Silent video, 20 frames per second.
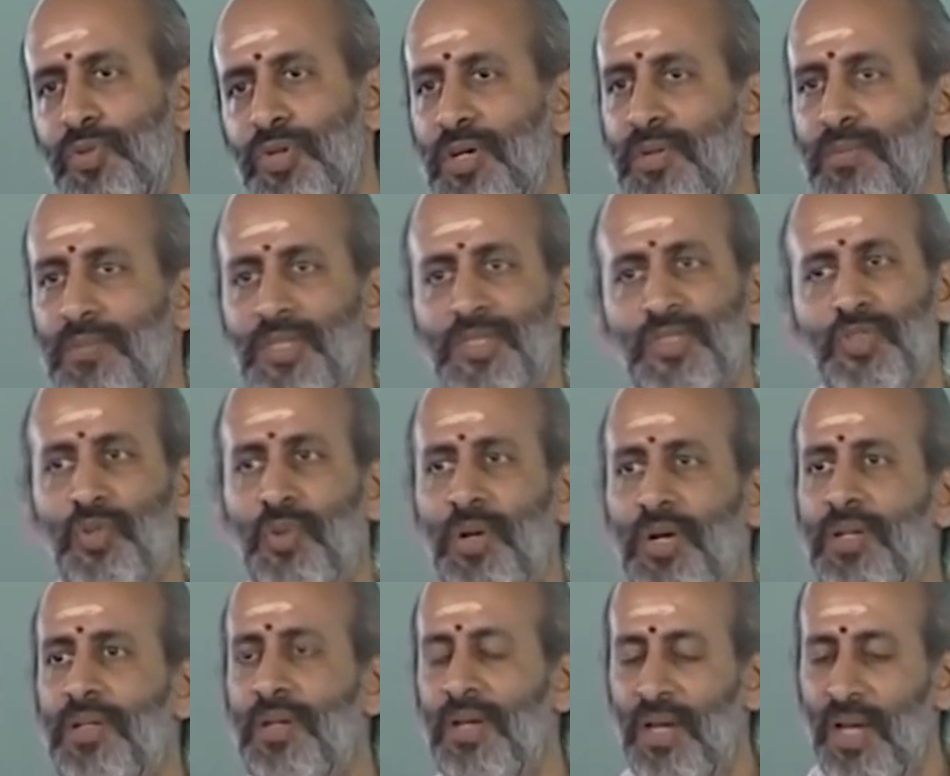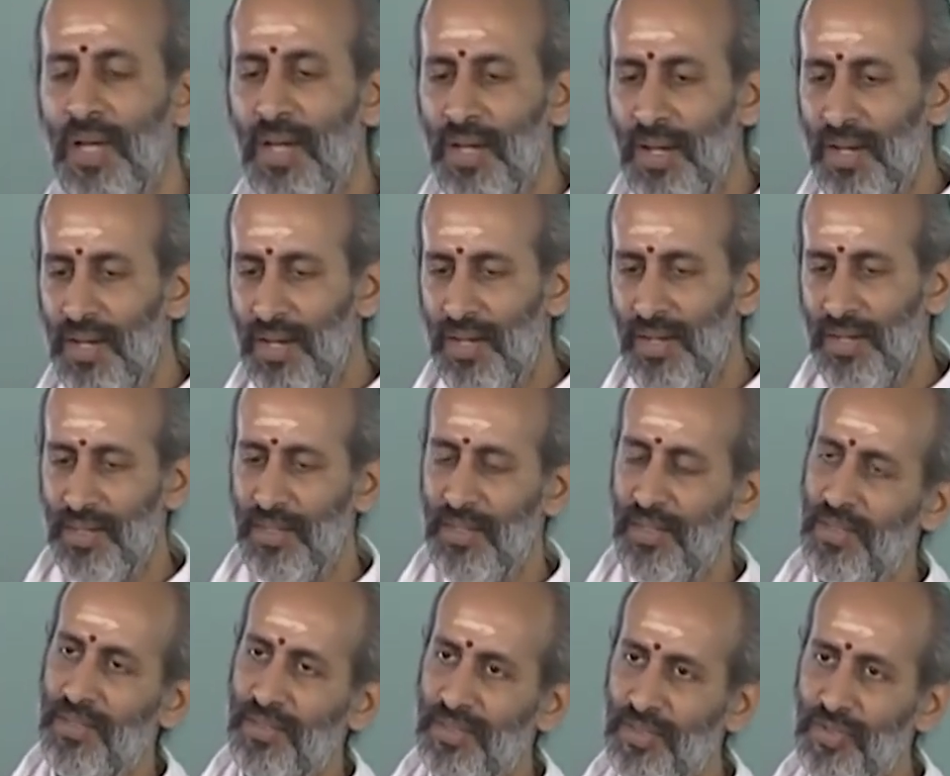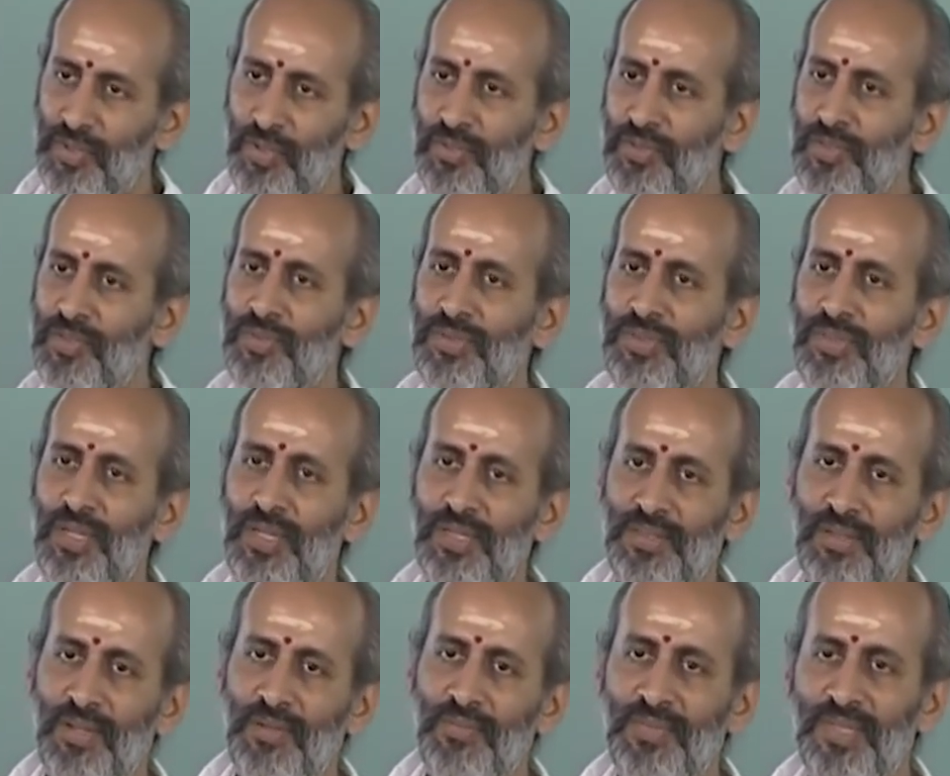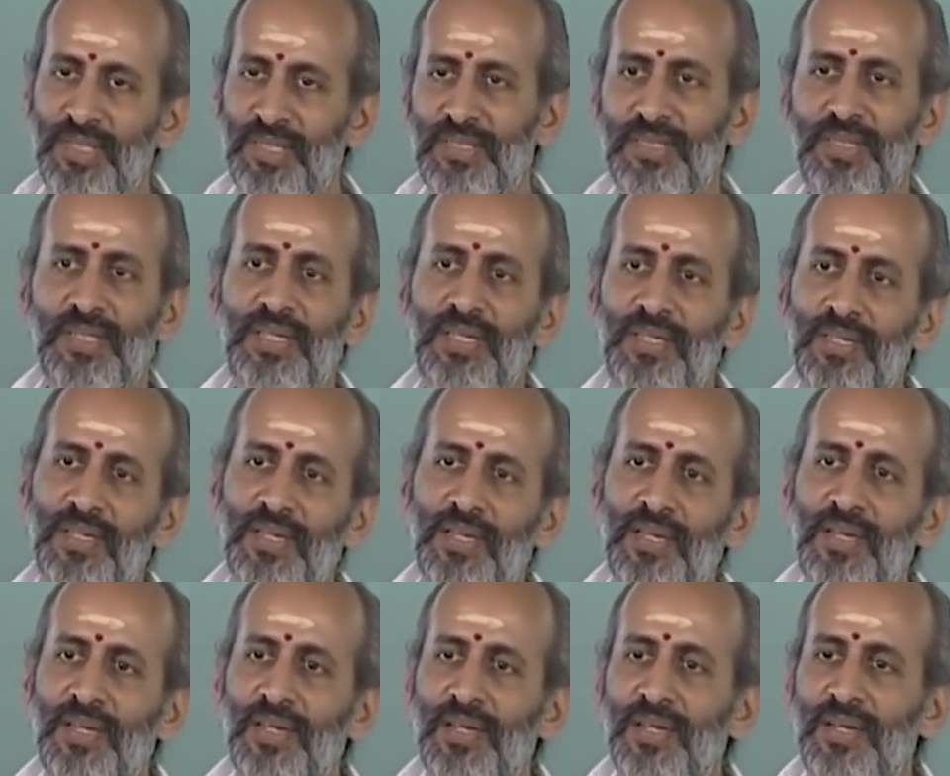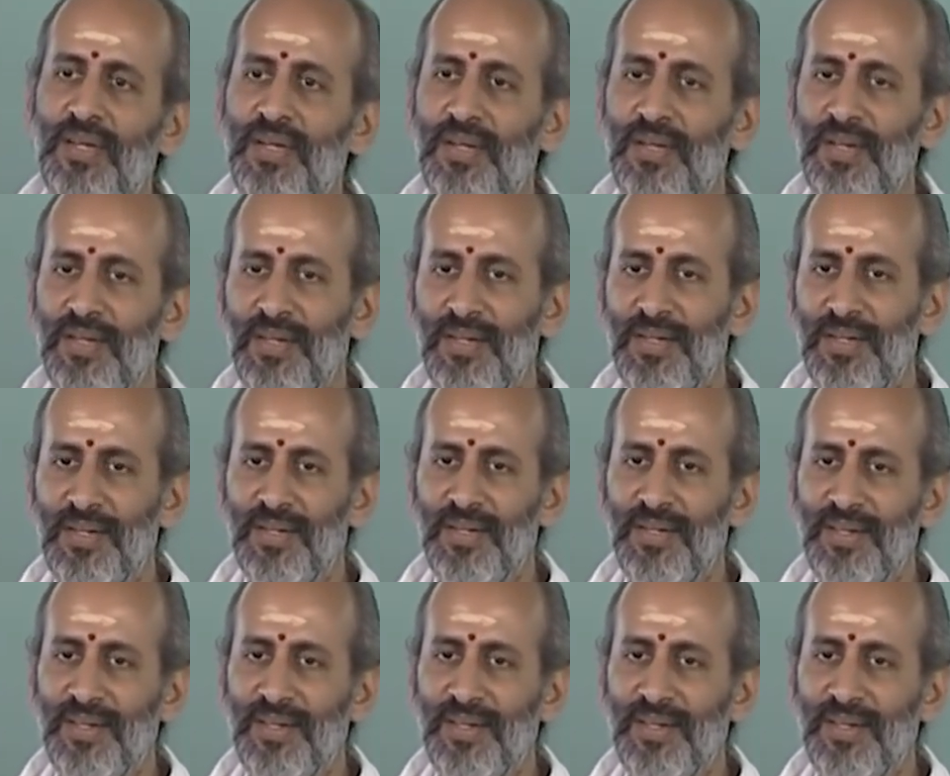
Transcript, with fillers: mukham and so on. And the Sulba Sutras obviously cannot